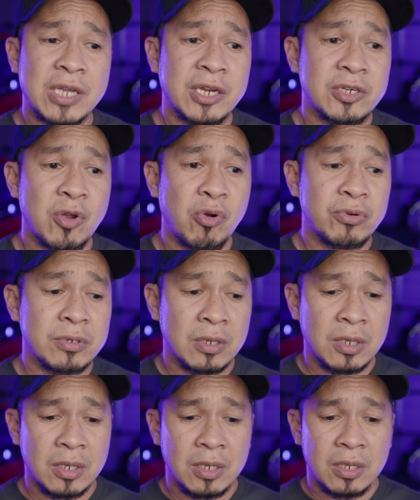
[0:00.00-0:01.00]
I don't
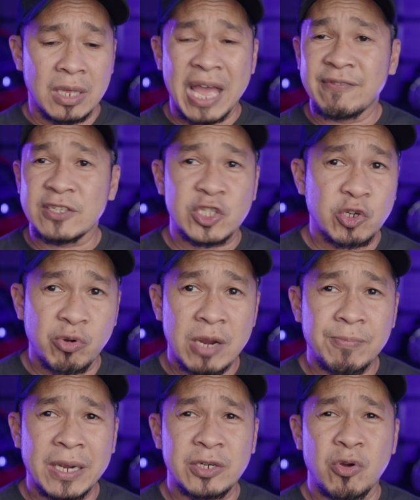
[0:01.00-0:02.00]
have a
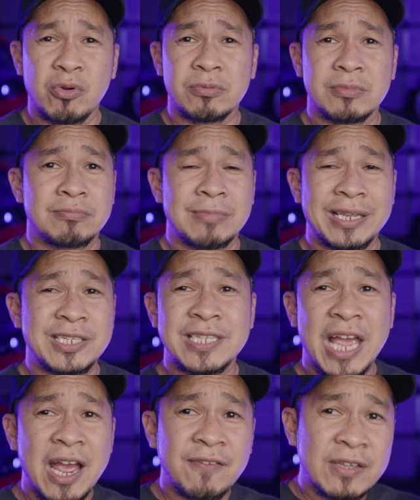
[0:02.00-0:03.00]
script. I
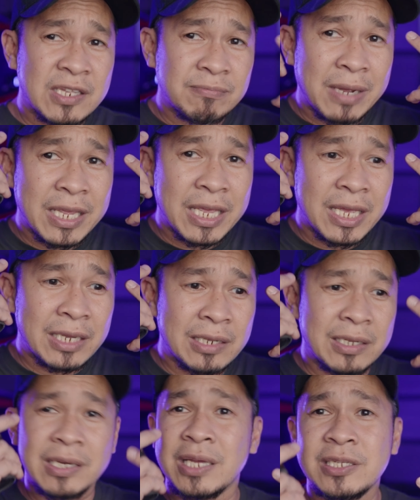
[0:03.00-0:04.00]
just have it in my head
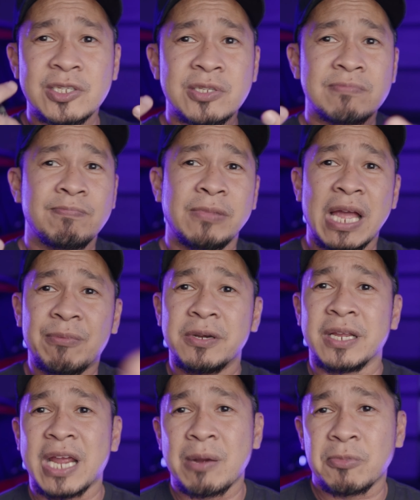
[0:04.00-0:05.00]
and then I just blabber
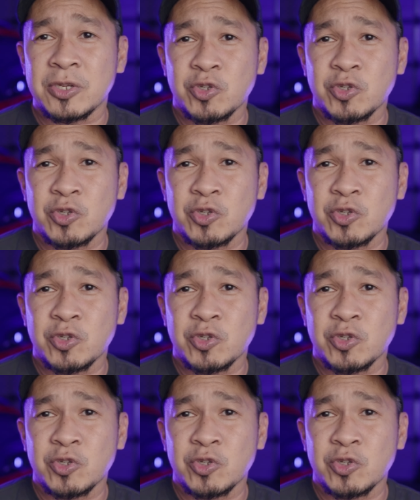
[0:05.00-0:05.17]
the camera.